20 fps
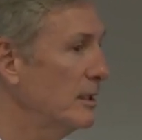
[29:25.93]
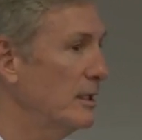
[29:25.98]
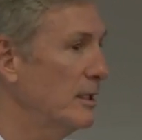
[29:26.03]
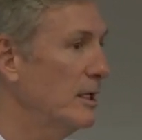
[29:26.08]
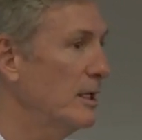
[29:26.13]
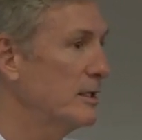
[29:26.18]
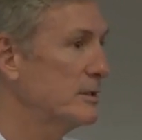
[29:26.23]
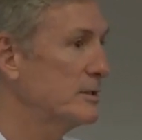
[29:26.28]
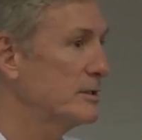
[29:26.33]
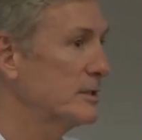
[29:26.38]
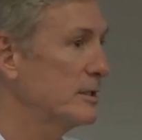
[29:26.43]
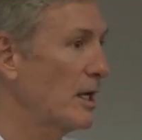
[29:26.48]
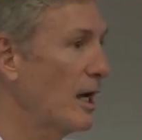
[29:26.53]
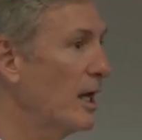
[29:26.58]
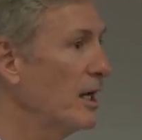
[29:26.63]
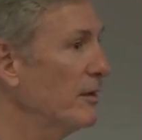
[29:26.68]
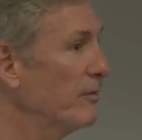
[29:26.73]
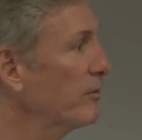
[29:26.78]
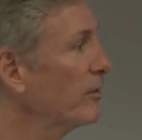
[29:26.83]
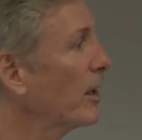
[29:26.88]
it's
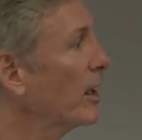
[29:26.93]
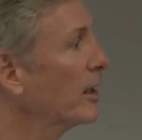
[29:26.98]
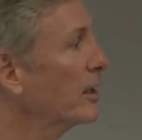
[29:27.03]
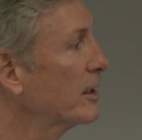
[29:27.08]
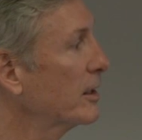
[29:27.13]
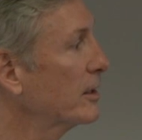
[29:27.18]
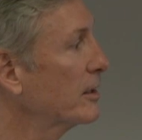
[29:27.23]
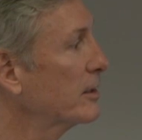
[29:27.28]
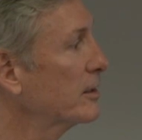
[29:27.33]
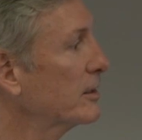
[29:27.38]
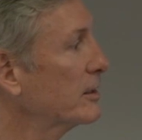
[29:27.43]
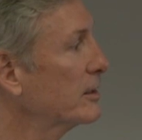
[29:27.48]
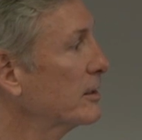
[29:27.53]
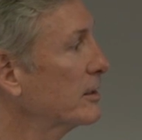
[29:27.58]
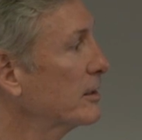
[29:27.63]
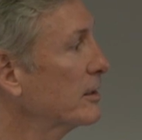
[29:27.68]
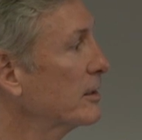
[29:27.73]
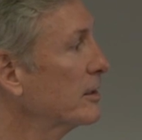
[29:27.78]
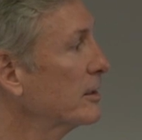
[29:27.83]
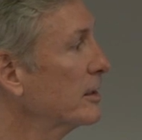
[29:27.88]
kind of like,
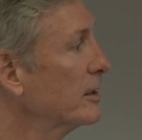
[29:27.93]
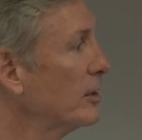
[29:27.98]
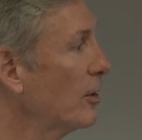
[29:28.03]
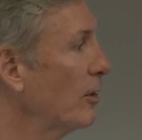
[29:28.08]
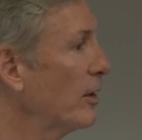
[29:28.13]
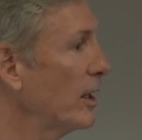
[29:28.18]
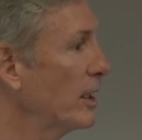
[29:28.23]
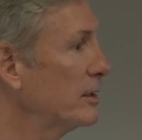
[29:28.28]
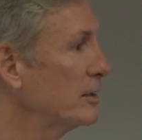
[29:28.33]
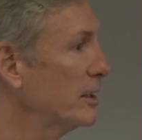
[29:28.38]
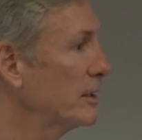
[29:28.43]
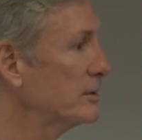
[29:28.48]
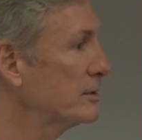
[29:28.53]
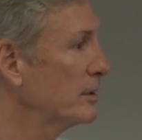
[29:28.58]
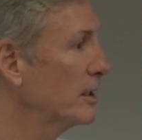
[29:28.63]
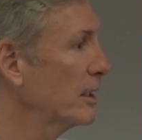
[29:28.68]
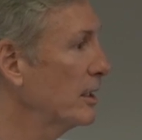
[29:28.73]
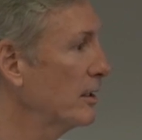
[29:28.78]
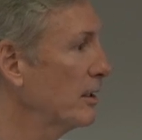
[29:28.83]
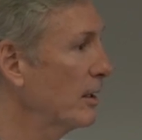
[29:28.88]
you know, it's
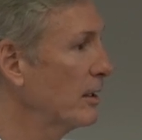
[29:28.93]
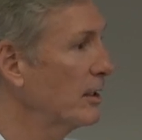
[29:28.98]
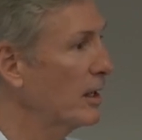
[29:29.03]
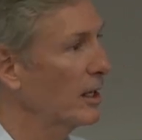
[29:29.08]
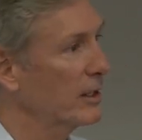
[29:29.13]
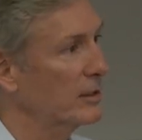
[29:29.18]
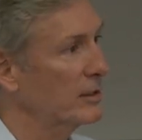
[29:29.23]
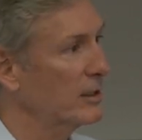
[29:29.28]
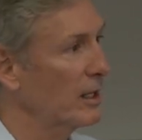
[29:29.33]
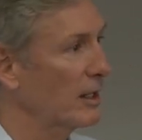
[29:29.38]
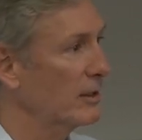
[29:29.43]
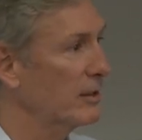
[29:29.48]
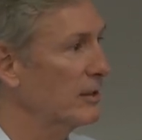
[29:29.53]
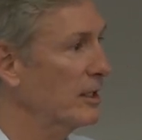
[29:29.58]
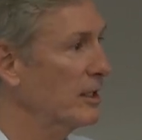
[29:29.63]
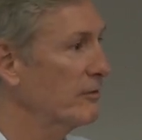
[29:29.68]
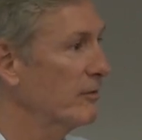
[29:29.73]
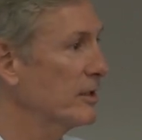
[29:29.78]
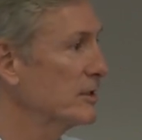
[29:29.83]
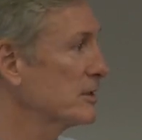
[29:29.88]
a, I, I
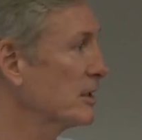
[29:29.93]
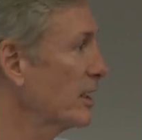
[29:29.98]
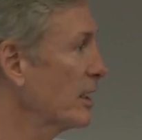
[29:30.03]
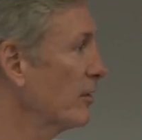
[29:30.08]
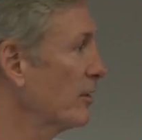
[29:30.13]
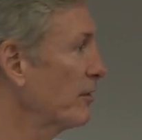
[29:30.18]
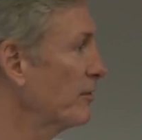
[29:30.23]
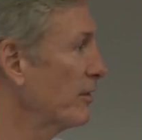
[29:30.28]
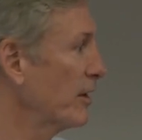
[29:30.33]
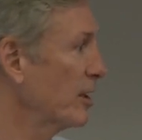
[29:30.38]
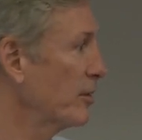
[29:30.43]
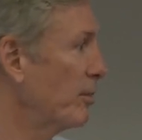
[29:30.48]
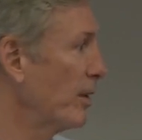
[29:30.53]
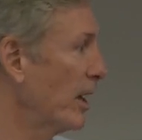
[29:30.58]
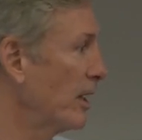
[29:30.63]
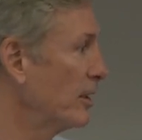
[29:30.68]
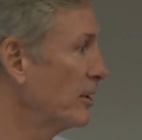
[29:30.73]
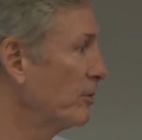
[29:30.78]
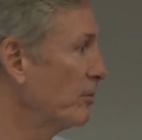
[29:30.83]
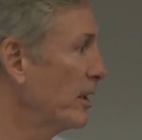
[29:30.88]
think of it as a Larry Fink
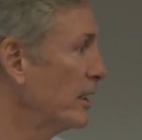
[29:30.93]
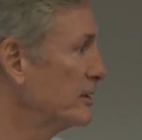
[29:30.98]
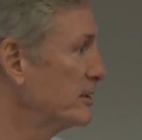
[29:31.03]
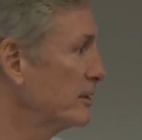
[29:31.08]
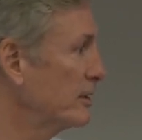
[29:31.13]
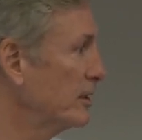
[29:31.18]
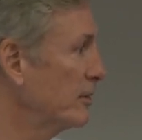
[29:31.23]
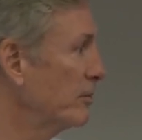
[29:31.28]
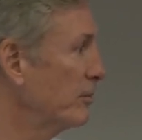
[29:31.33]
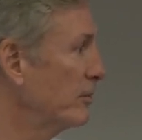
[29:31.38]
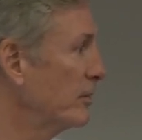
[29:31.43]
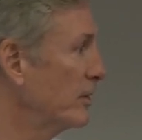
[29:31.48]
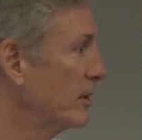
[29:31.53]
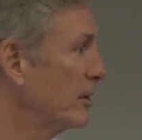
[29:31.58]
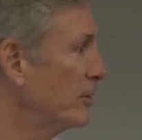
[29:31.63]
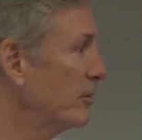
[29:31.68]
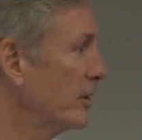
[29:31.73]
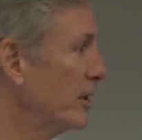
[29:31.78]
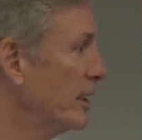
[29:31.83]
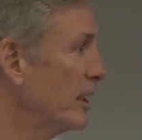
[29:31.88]
bet. You're basically
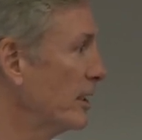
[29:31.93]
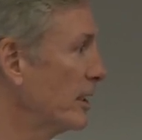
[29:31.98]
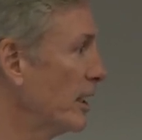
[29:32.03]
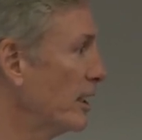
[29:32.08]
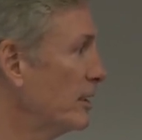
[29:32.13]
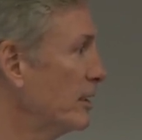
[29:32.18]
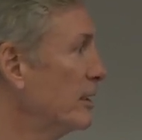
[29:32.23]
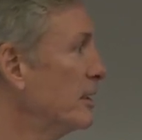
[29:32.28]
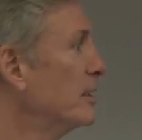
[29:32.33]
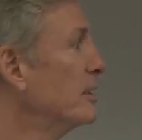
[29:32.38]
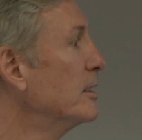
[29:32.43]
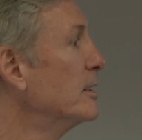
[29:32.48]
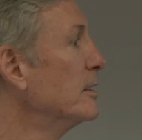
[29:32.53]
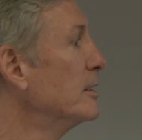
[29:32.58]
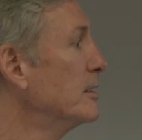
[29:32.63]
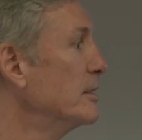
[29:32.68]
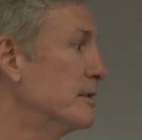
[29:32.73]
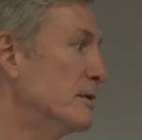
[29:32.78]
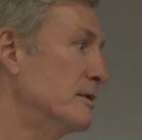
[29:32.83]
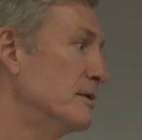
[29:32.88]
agreeing that
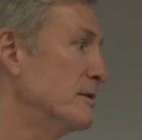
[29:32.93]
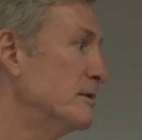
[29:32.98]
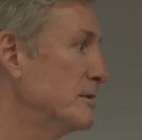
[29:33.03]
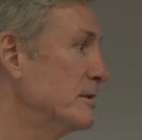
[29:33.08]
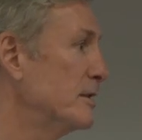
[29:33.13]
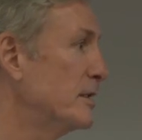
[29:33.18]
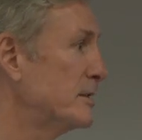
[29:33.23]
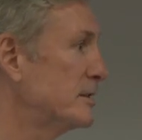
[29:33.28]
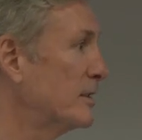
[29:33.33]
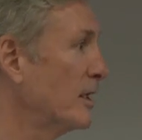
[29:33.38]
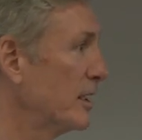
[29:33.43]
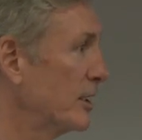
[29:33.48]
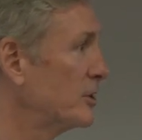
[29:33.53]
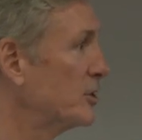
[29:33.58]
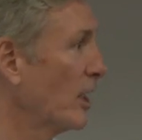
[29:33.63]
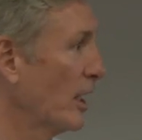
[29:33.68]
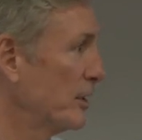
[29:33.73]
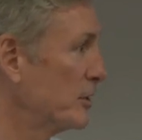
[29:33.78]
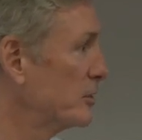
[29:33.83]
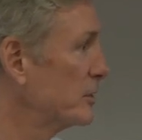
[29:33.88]
it's going to
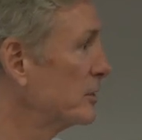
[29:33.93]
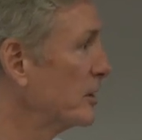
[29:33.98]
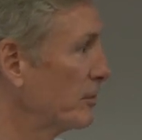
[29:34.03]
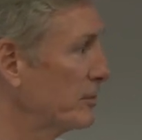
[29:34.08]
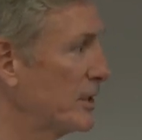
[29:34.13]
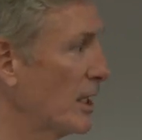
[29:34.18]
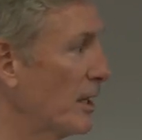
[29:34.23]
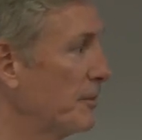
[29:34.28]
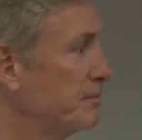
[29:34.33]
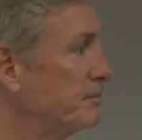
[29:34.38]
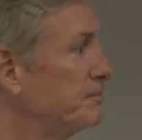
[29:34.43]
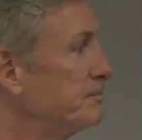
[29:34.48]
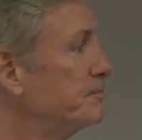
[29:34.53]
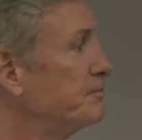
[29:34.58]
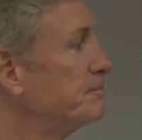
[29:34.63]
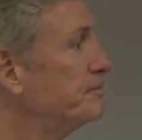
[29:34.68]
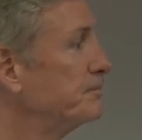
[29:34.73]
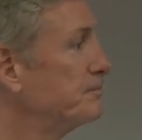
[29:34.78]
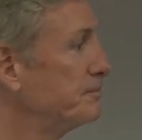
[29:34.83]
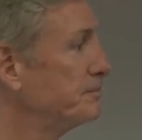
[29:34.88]
change sometime.
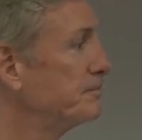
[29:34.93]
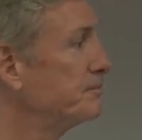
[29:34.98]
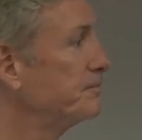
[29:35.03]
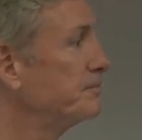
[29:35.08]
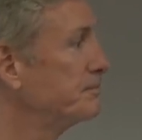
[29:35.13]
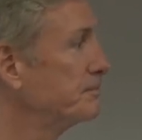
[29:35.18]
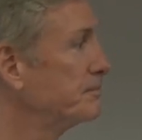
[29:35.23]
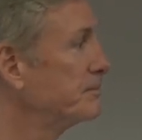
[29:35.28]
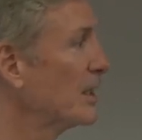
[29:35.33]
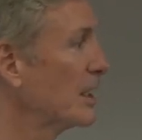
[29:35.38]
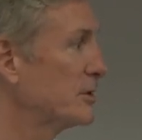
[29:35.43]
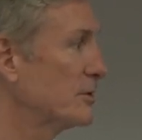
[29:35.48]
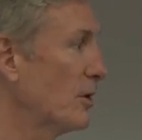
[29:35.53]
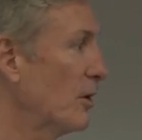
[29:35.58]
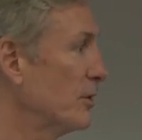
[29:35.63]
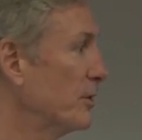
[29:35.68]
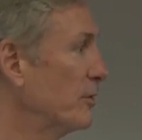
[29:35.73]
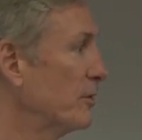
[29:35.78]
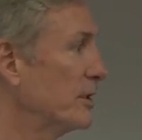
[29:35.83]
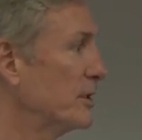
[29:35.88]
That's
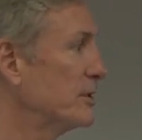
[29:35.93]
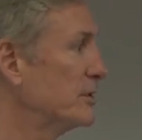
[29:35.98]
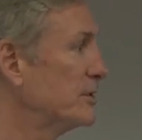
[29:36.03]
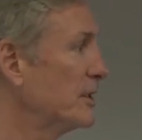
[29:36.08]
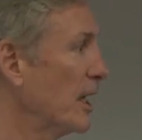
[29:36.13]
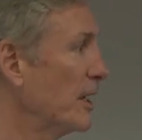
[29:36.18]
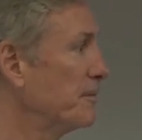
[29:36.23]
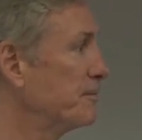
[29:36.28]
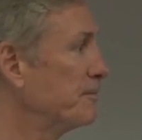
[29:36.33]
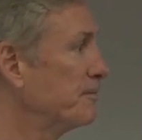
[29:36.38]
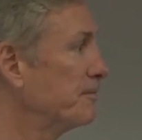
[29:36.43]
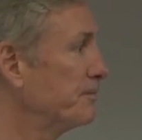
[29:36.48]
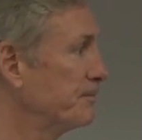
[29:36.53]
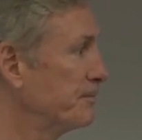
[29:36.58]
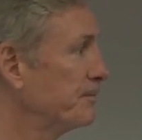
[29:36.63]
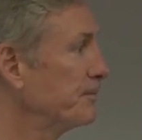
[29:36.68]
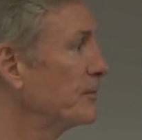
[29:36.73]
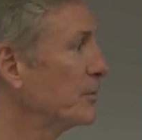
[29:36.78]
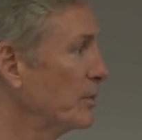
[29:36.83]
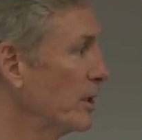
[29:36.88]
all you can say,
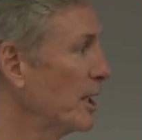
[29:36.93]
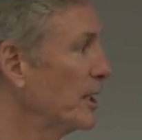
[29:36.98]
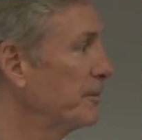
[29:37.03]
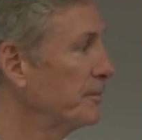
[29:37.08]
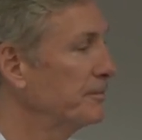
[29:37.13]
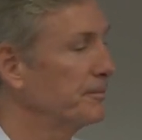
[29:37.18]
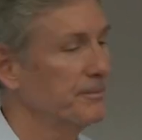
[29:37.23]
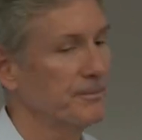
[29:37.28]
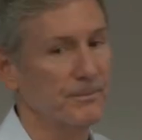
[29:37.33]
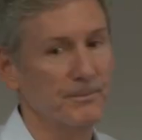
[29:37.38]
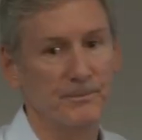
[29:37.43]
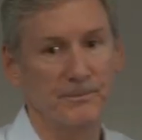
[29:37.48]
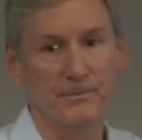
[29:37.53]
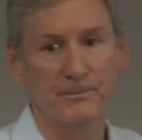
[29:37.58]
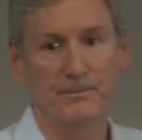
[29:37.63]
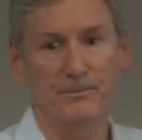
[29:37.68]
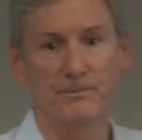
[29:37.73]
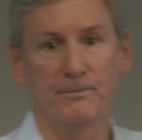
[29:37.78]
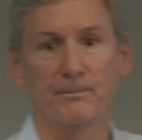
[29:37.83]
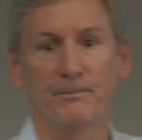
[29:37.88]
really.
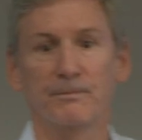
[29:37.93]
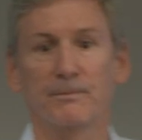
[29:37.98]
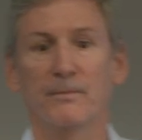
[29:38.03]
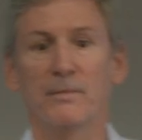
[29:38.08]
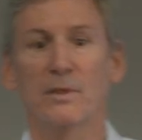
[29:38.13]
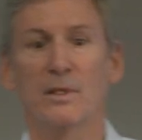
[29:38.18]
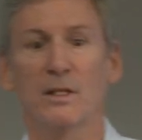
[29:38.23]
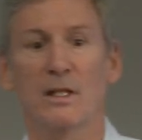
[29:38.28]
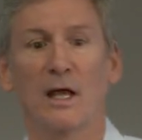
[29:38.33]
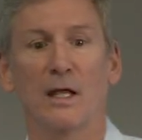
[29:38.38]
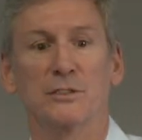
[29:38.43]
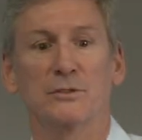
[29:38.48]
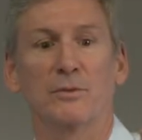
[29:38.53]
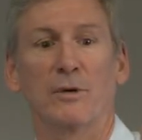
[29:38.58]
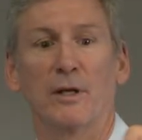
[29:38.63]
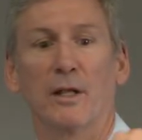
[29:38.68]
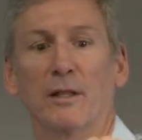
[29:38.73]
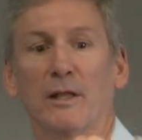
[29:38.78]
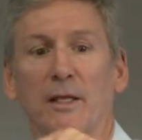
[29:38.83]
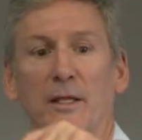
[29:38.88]
Last
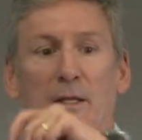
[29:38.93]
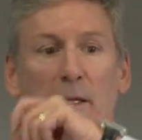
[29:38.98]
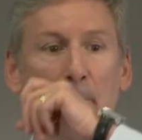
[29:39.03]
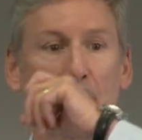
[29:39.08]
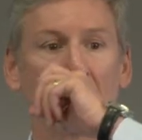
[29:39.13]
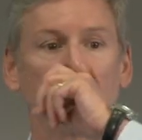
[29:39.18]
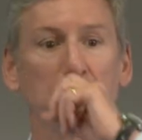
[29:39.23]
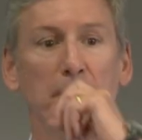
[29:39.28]
one, I think, yep.